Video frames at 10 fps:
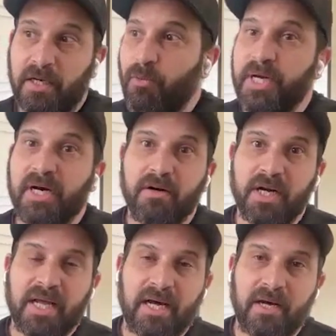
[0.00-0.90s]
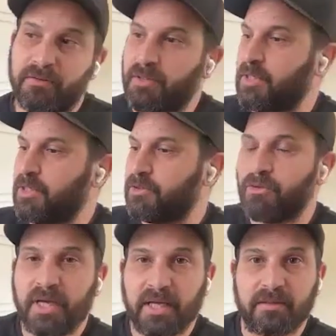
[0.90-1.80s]
and we are allowed
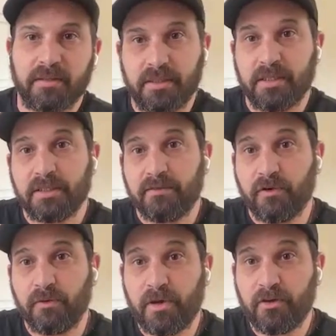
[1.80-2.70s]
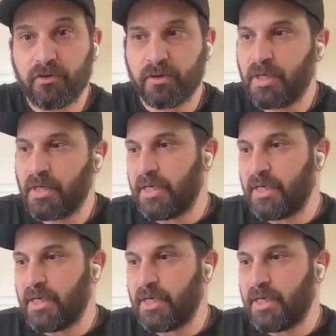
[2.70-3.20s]
to get this information.